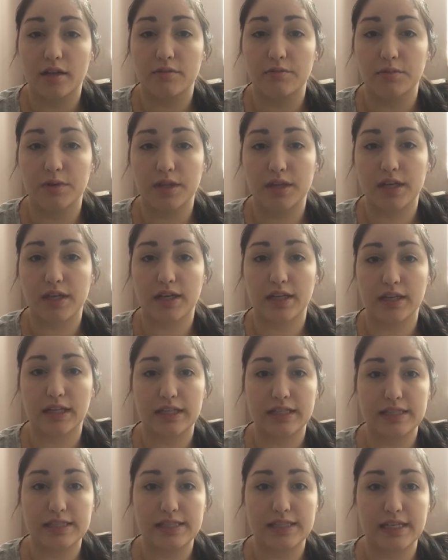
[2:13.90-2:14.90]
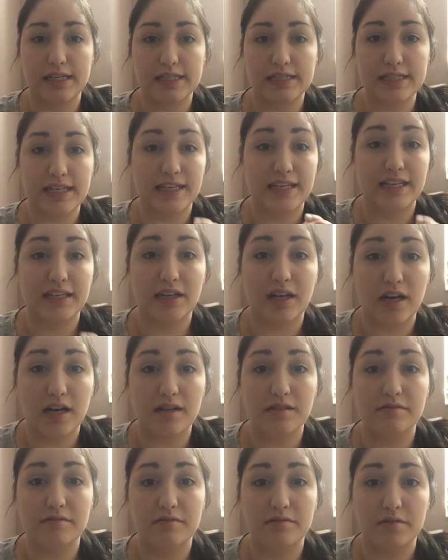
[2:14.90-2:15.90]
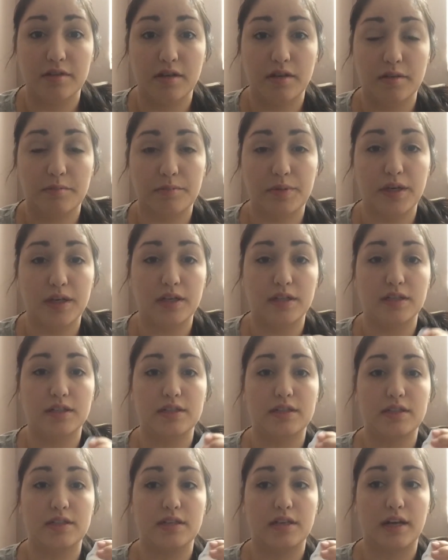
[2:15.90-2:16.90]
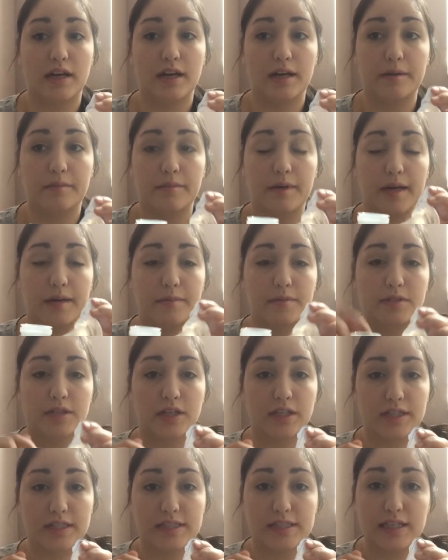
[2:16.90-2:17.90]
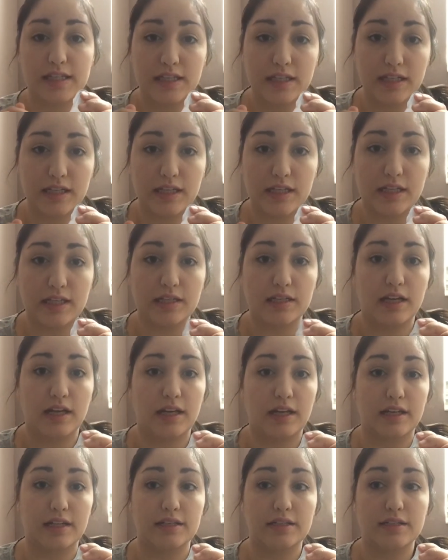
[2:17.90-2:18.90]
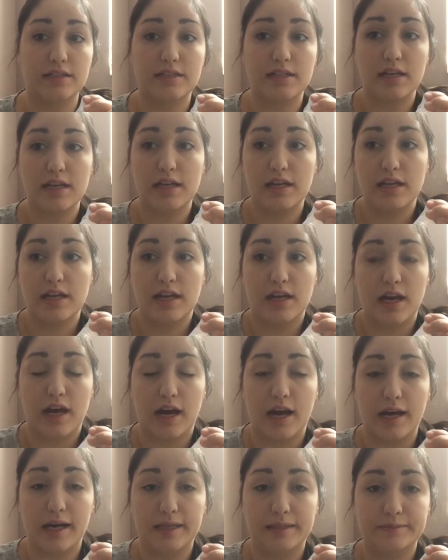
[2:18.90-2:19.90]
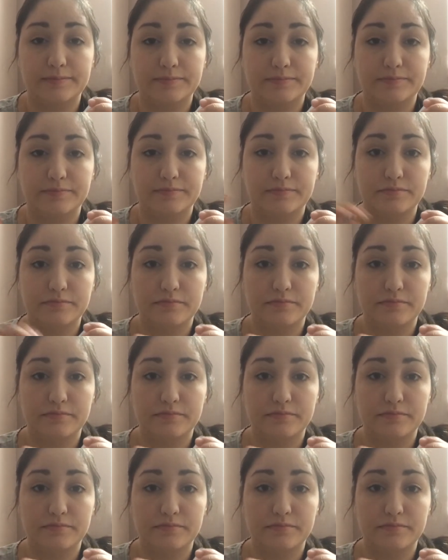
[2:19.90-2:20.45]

one thing I'd like to say is I cannot put hypertonic saline and pulmozyme